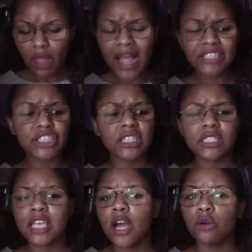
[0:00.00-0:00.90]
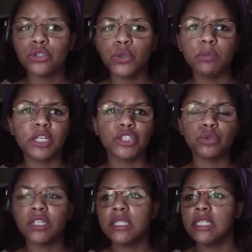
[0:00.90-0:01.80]
I shouldn't tell you because
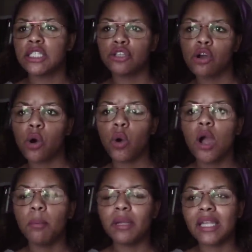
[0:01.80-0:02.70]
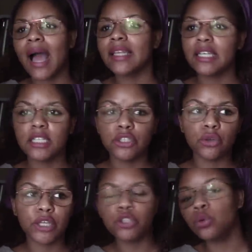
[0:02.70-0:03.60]
you didn't need to know. But Lila, you
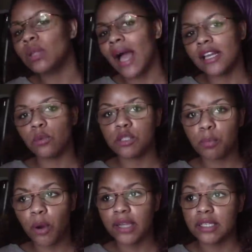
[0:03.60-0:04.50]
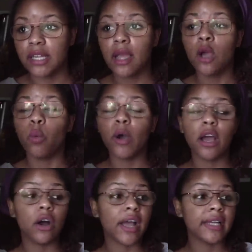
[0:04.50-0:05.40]
know, he knew Lila was pregnant.
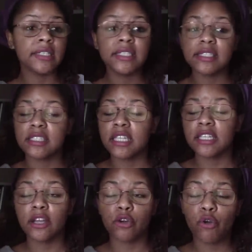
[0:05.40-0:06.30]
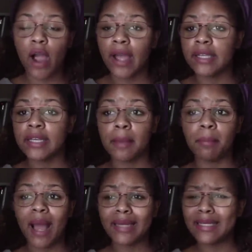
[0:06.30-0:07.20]
Well, Annalise is sitting there crying and
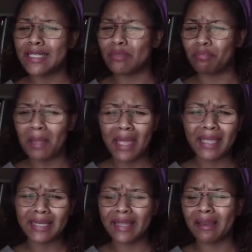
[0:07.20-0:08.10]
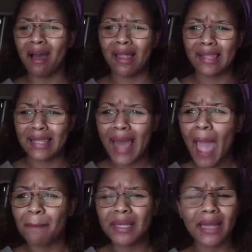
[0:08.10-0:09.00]
Bonnie is begging in her
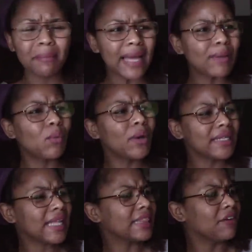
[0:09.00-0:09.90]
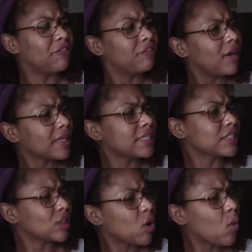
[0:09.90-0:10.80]
lap. And I'm like, what in the fuck
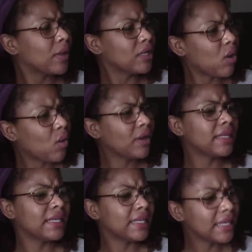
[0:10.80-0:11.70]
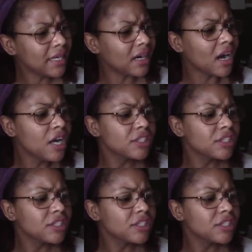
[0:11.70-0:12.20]
is going on in here?